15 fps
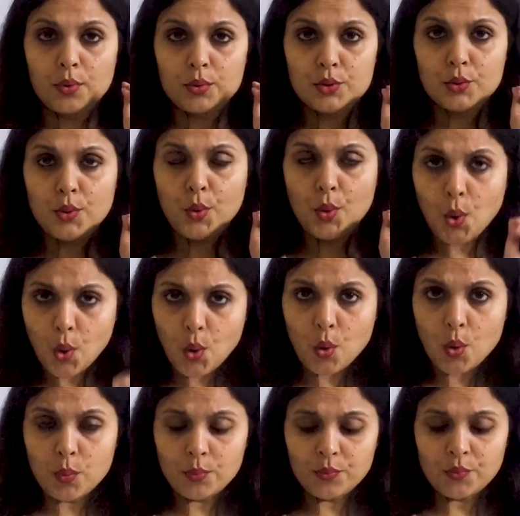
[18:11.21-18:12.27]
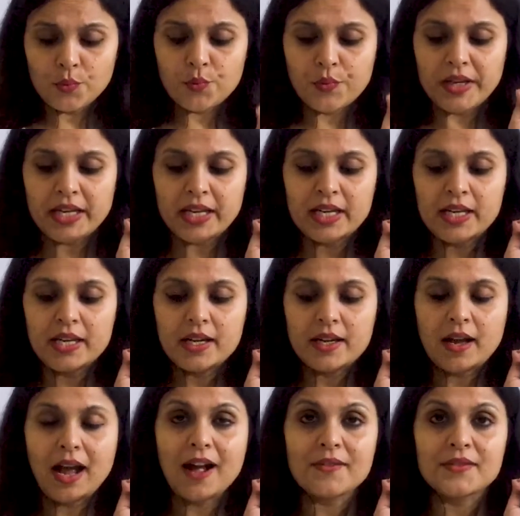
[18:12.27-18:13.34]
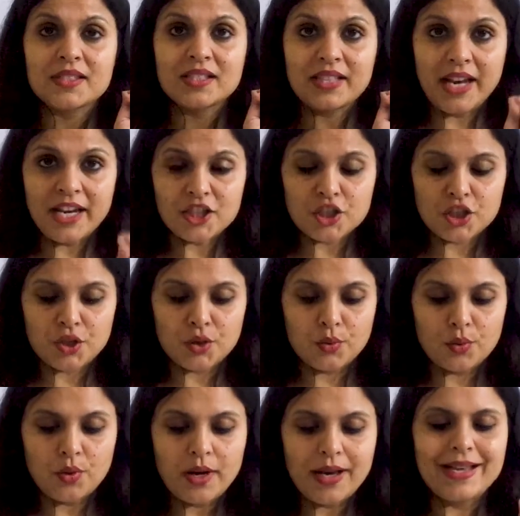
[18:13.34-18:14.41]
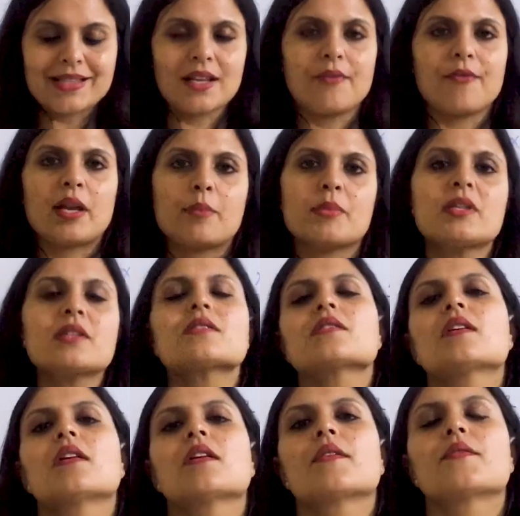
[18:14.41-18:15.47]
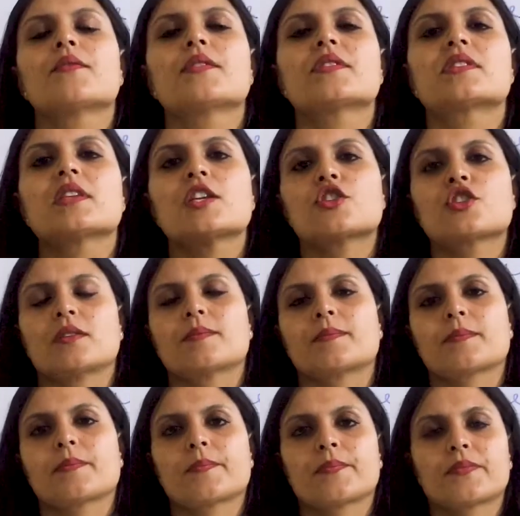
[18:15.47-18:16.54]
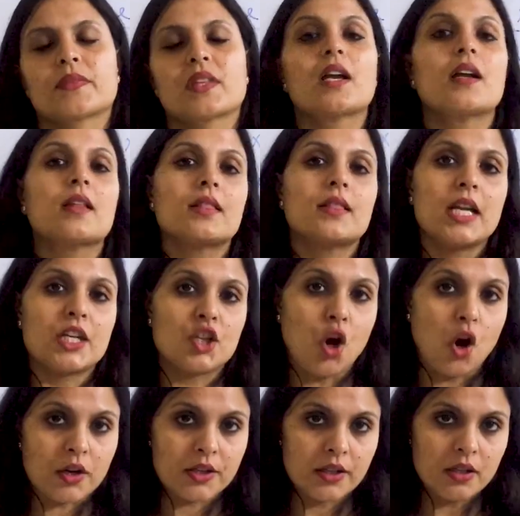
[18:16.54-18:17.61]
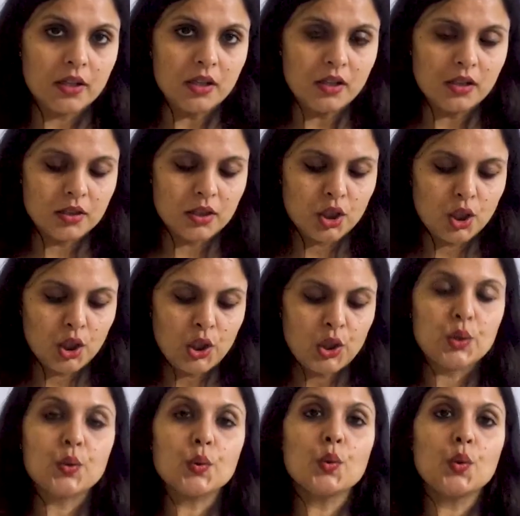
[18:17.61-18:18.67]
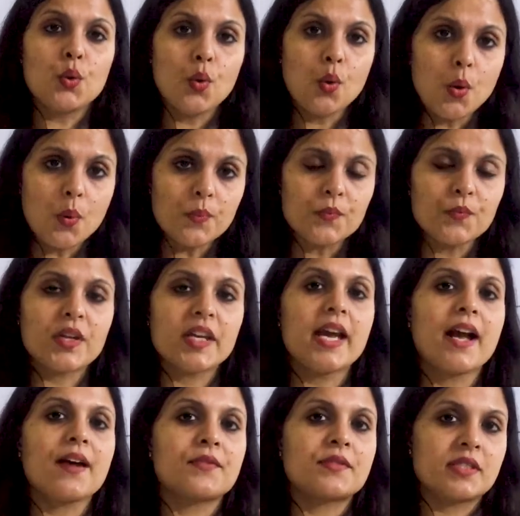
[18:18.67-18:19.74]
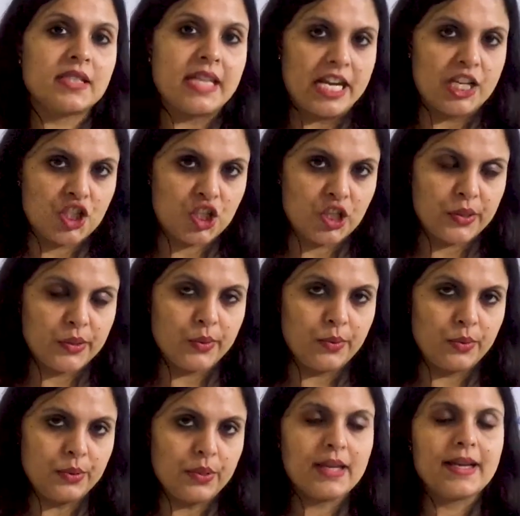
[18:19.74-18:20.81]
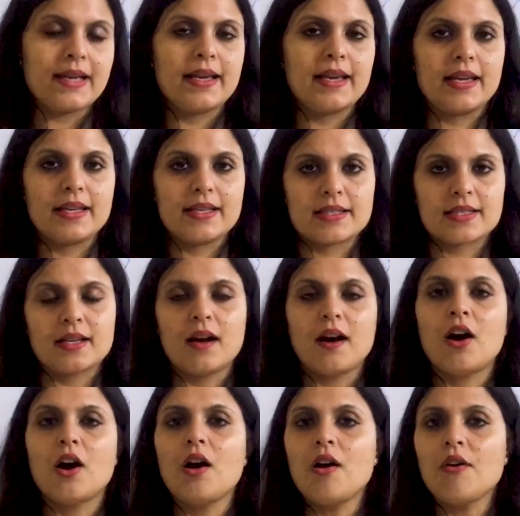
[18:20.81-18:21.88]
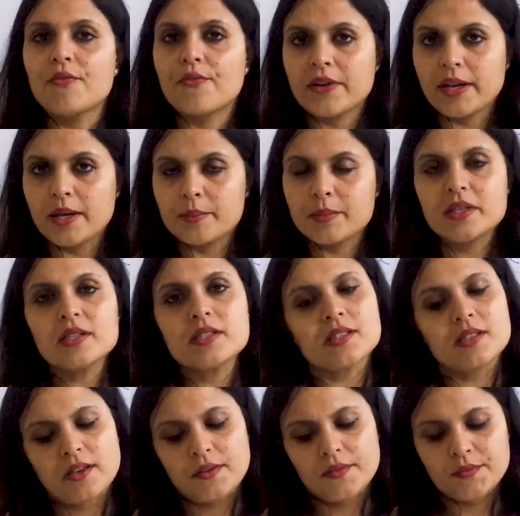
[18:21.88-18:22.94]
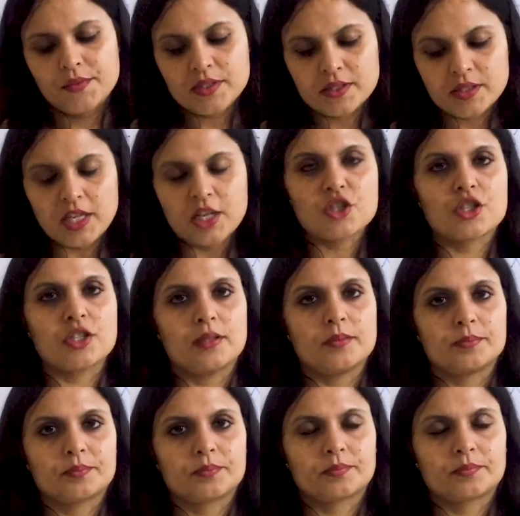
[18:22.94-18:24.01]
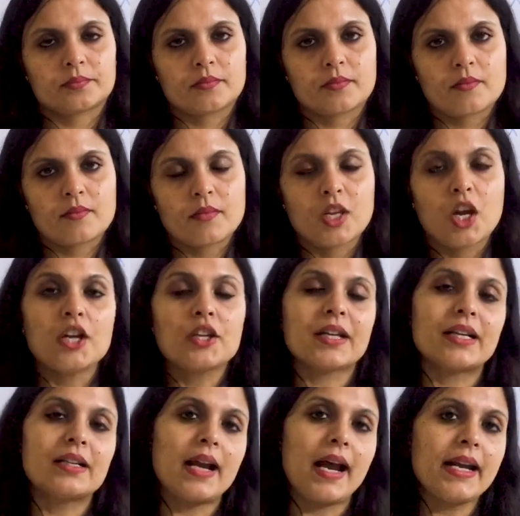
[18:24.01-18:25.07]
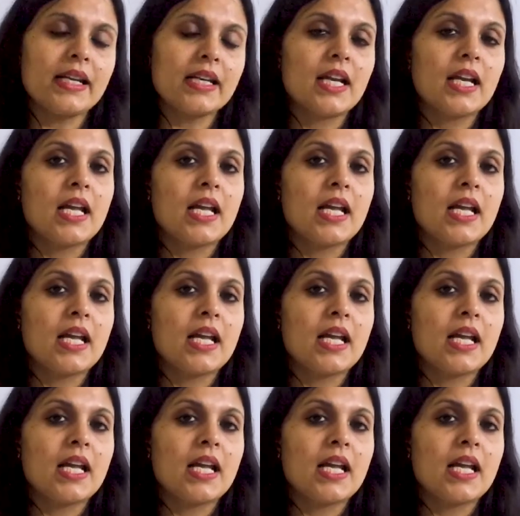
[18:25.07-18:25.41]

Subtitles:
to whom we have sent you is a famous physician. The doctor to whom we have sent you is a famous physician. Or you can write